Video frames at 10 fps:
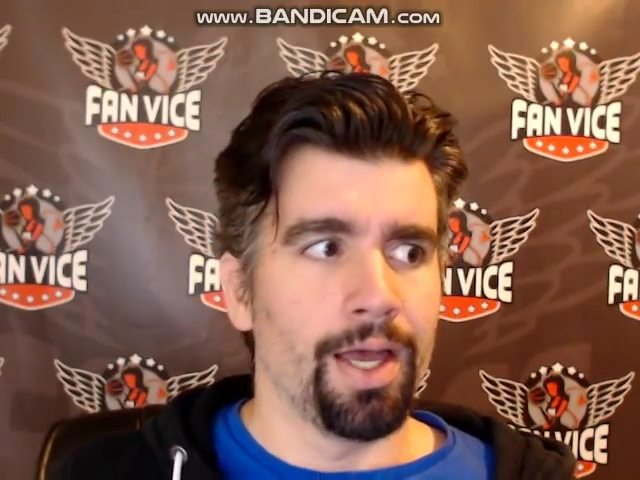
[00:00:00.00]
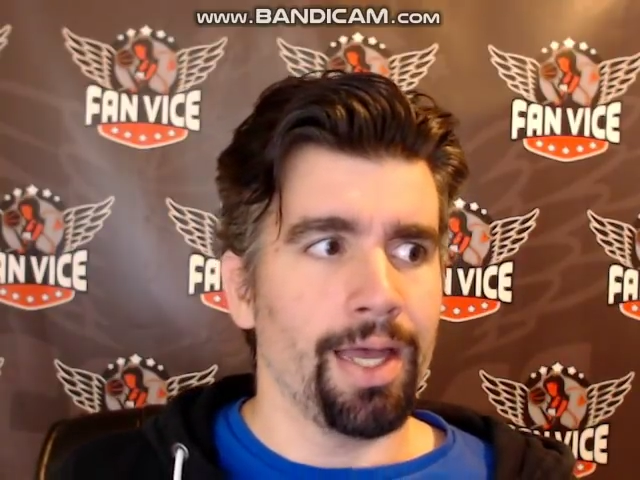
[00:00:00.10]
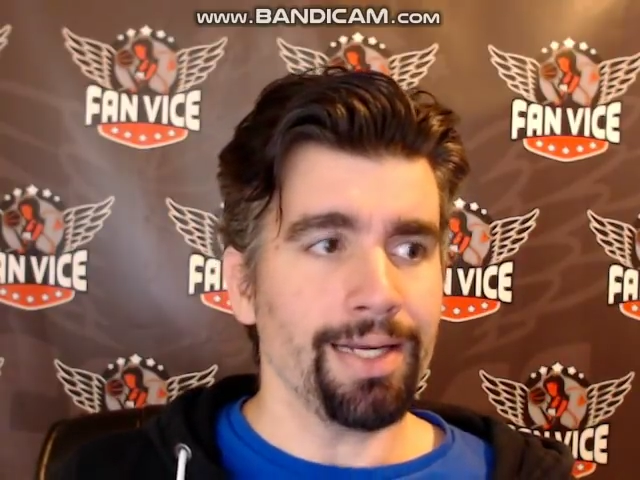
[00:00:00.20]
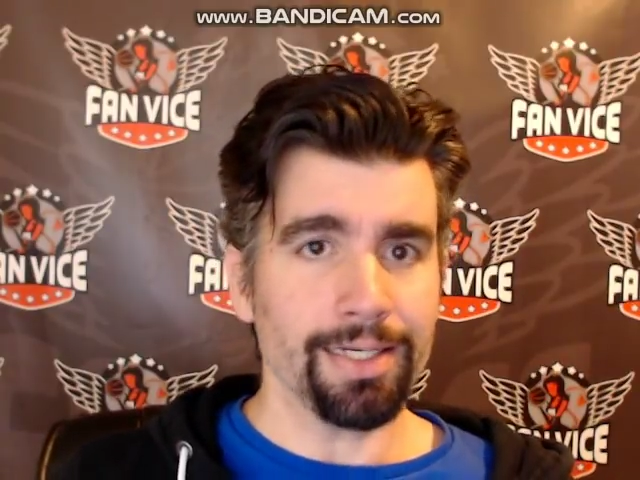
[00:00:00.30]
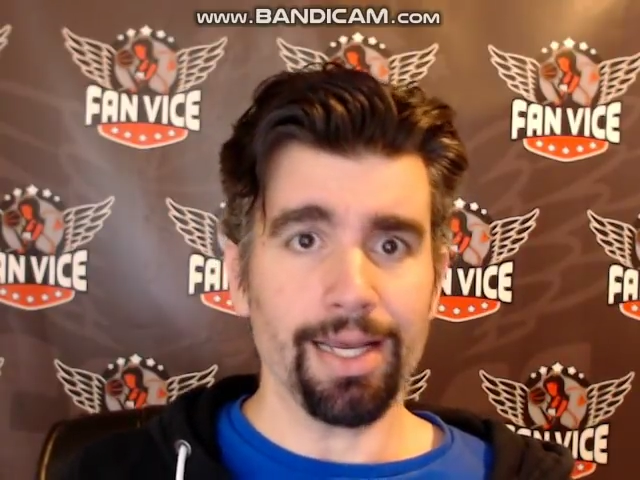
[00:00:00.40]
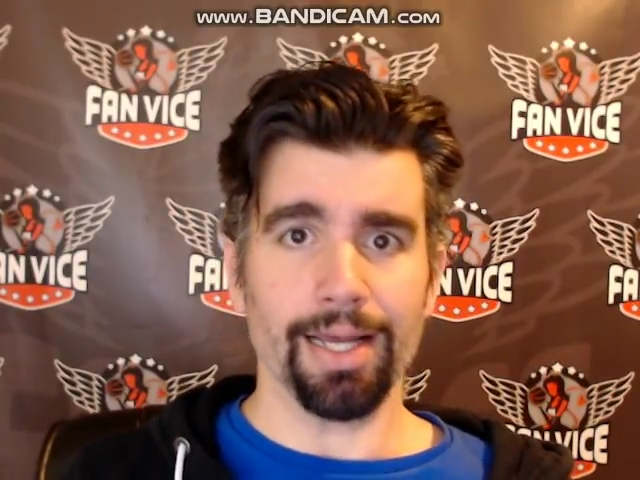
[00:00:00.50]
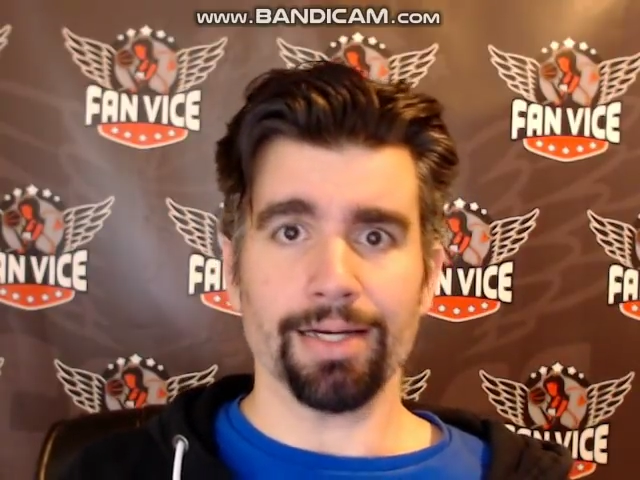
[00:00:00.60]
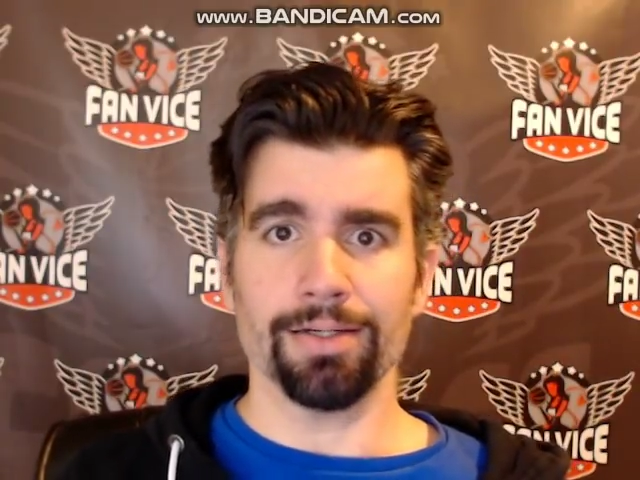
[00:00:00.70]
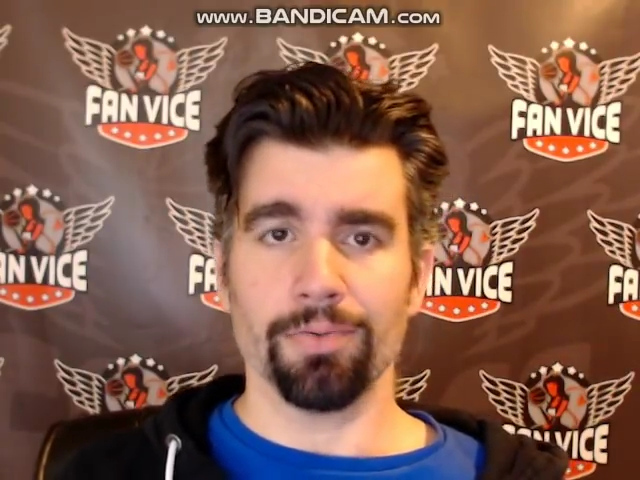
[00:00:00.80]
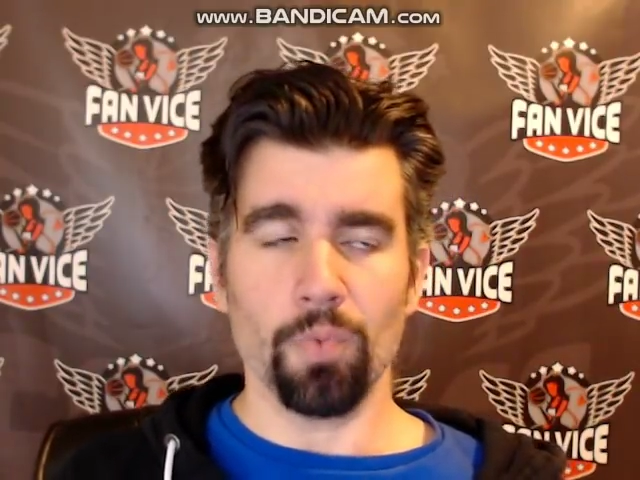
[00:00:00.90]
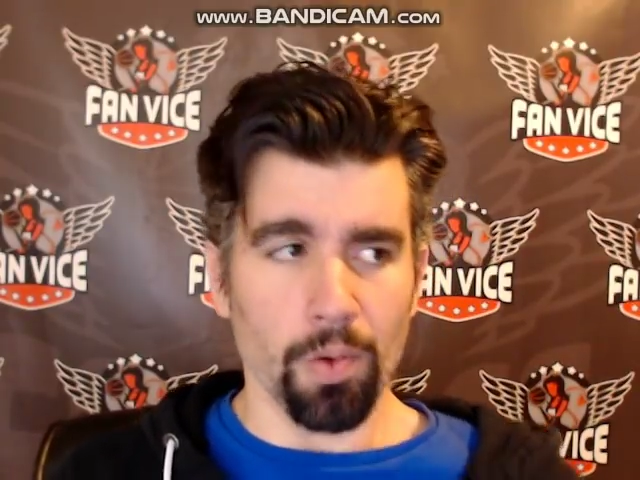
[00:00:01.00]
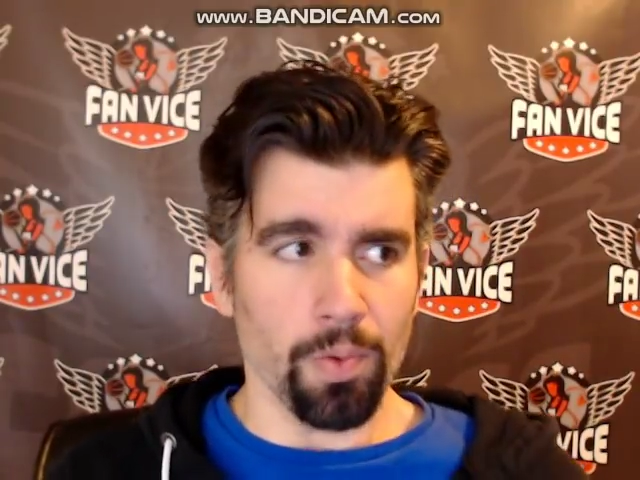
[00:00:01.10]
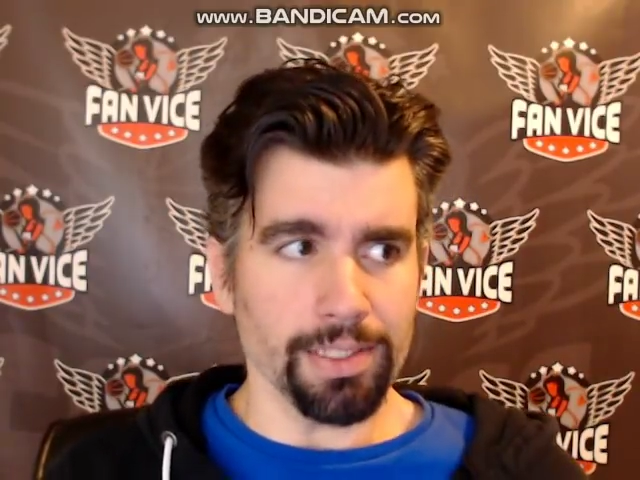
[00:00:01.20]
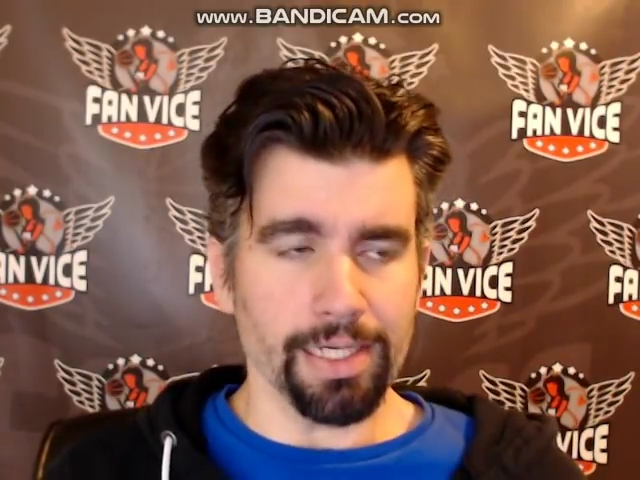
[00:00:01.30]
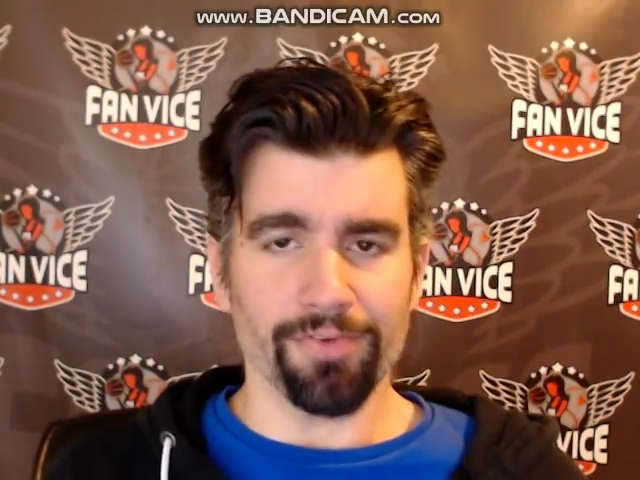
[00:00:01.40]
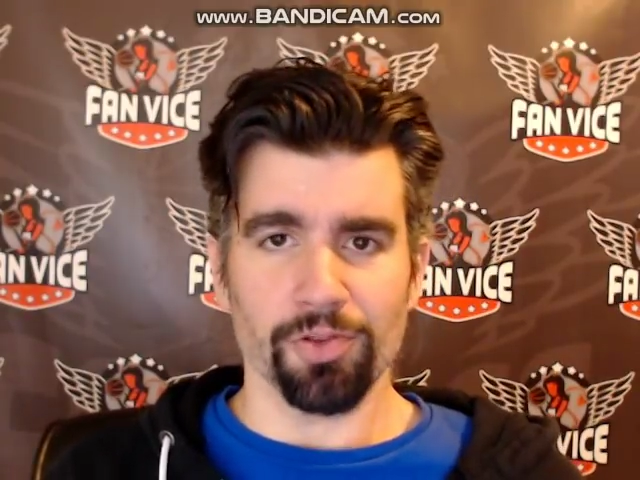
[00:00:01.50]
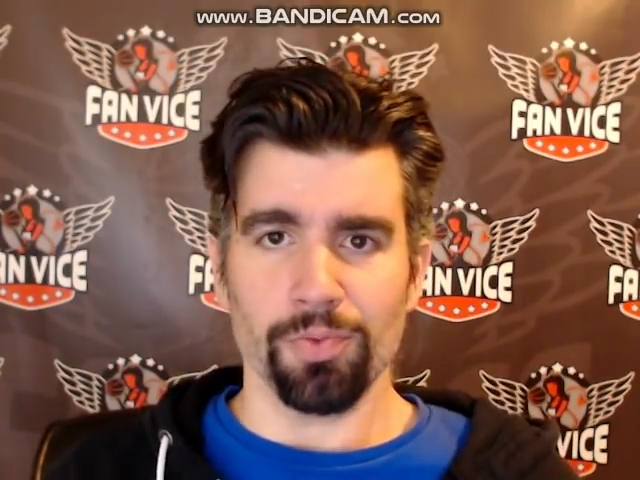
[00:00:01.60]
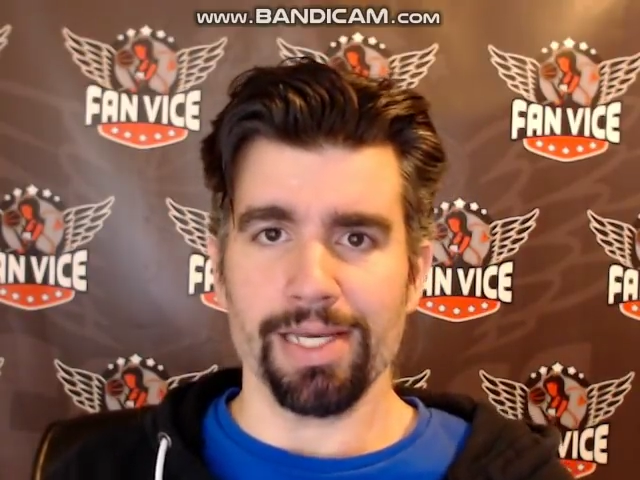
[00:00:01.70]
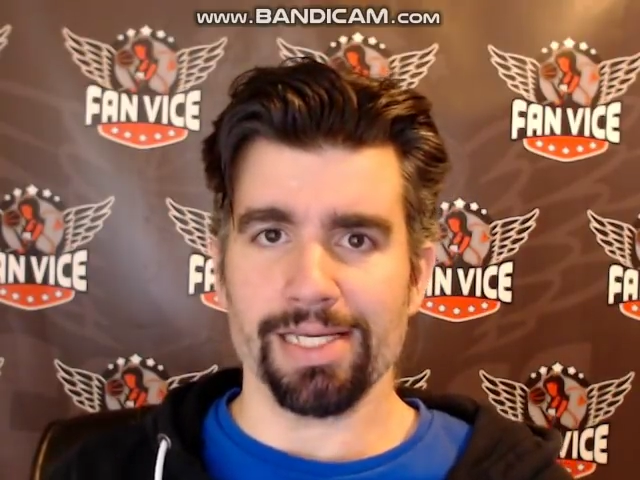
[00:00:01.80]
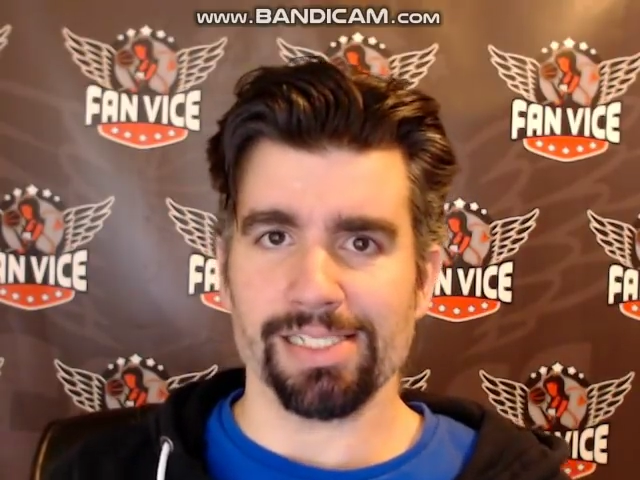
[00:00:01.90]
And again, one day of the
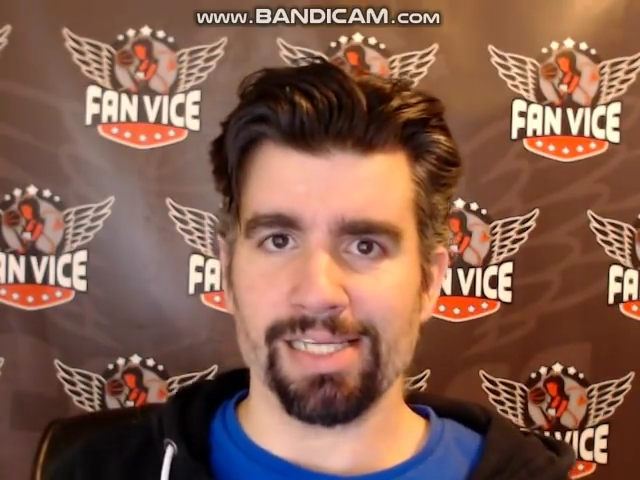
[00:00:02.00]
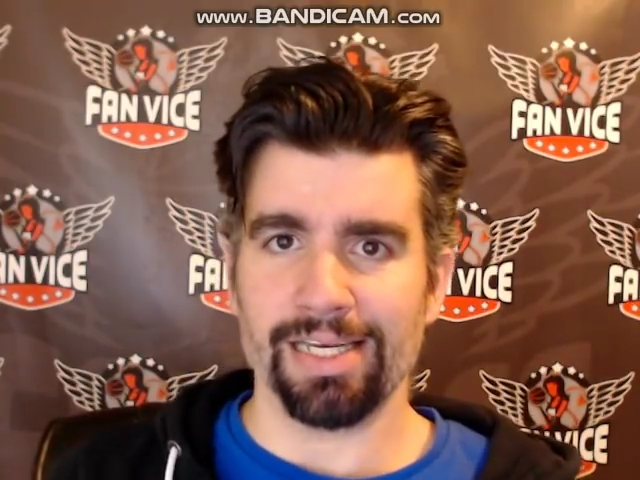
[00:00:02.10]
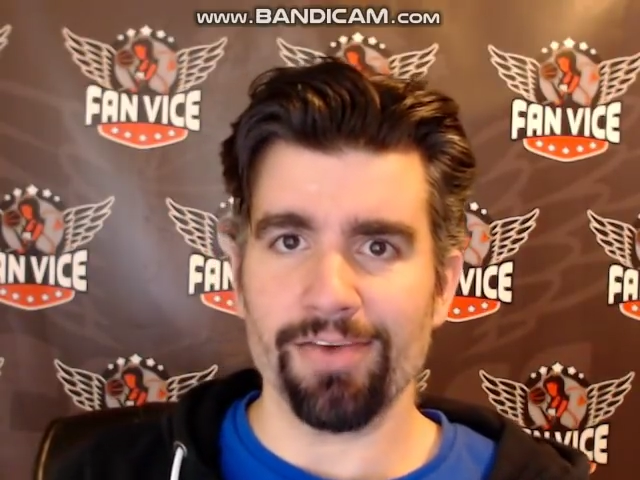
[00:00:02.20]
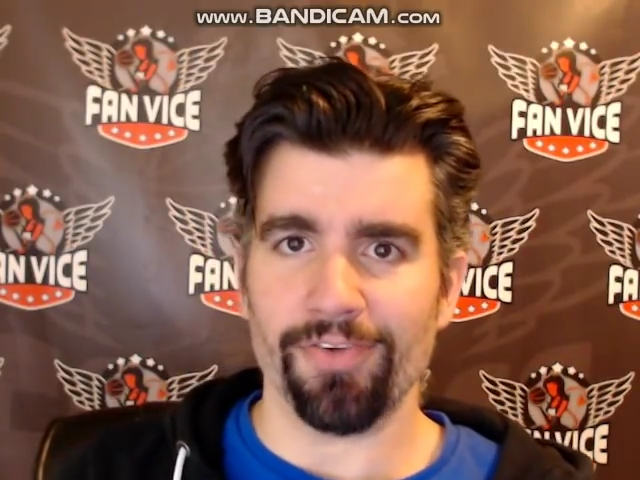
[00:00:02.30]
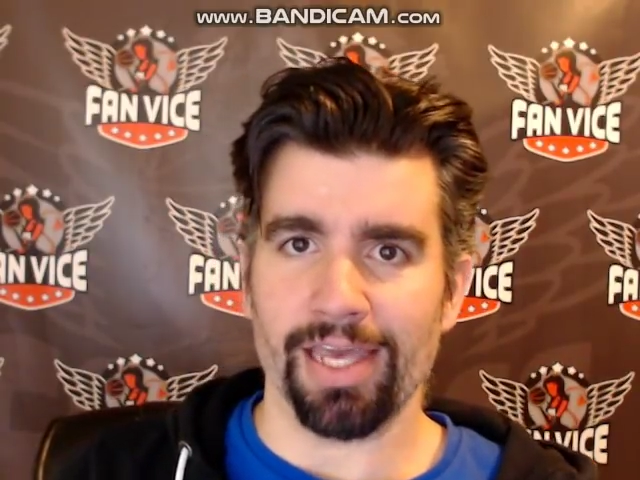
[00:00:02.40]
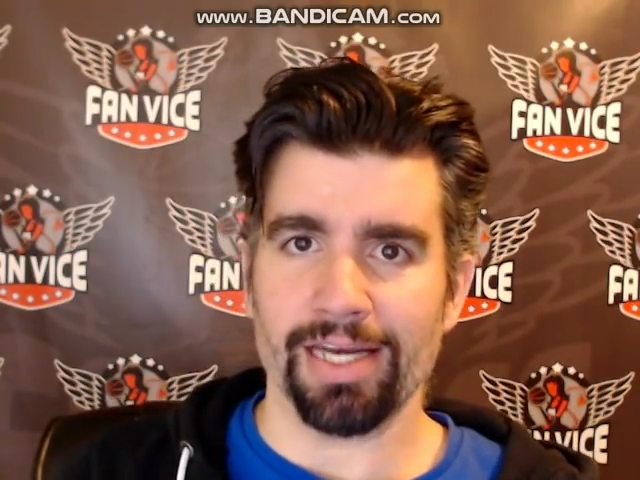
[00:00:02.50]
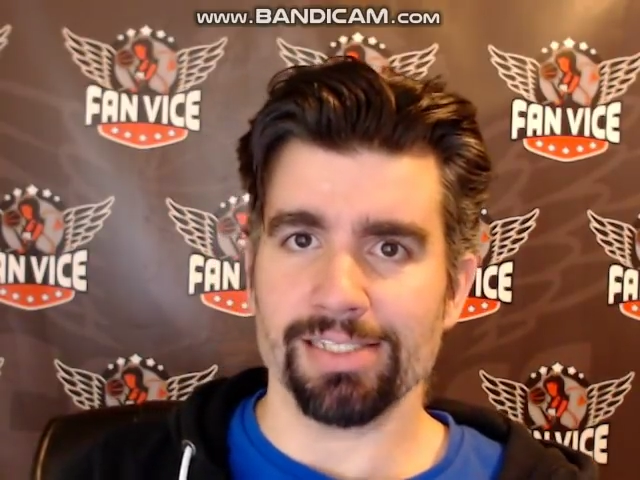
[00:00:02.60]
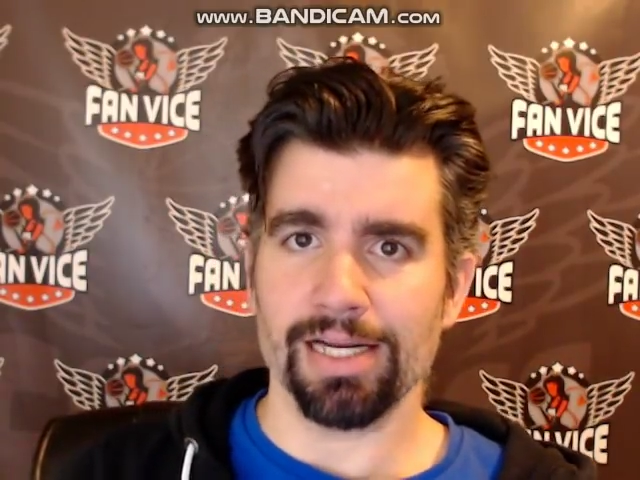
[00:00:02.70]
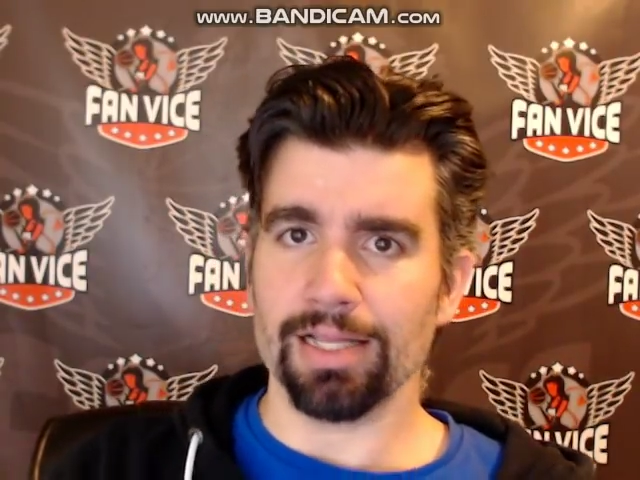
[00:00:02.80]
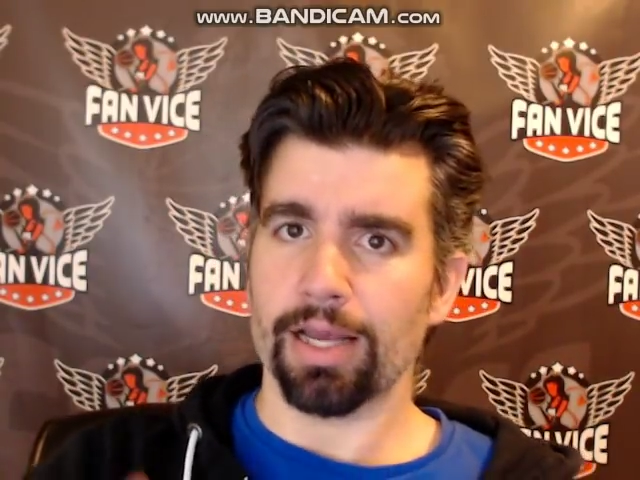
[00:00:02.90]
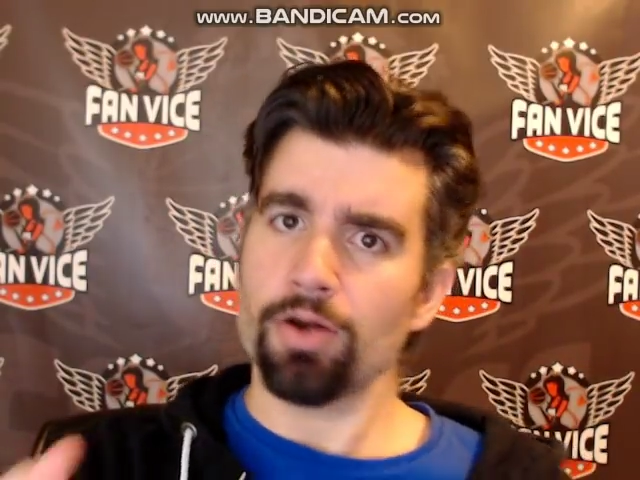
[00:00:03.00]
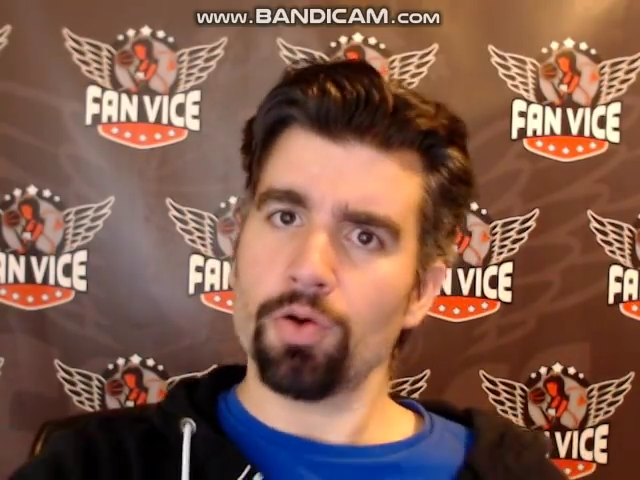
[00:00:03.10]
week is significant. It's not like I don't